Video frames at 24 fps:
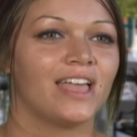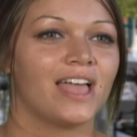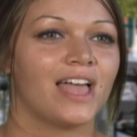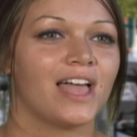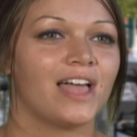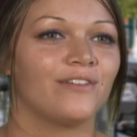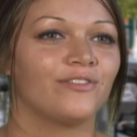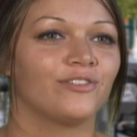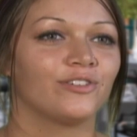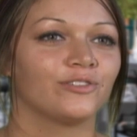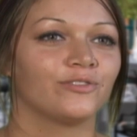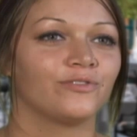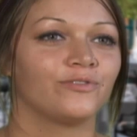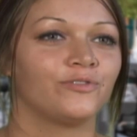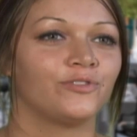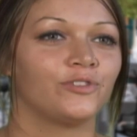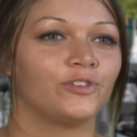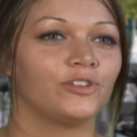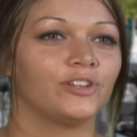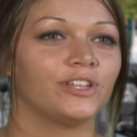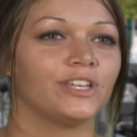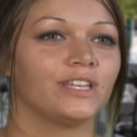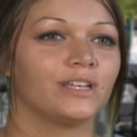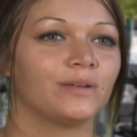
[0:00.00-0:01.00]
ever
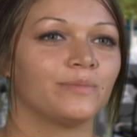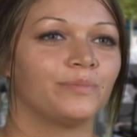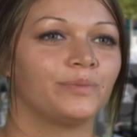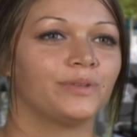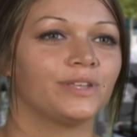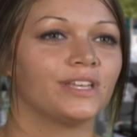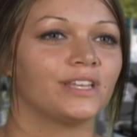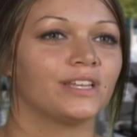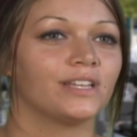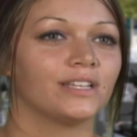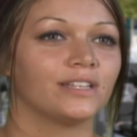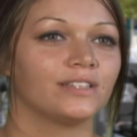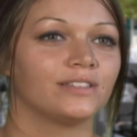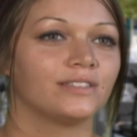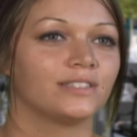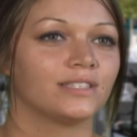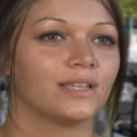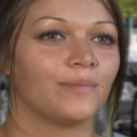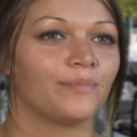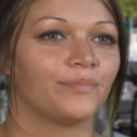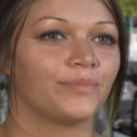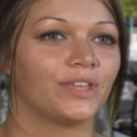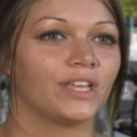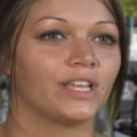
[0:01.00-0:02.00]
fully completed
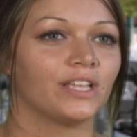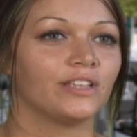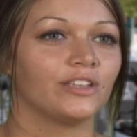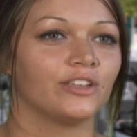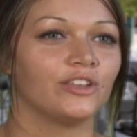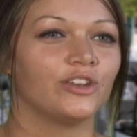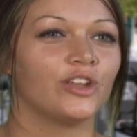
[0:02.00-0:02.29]
something.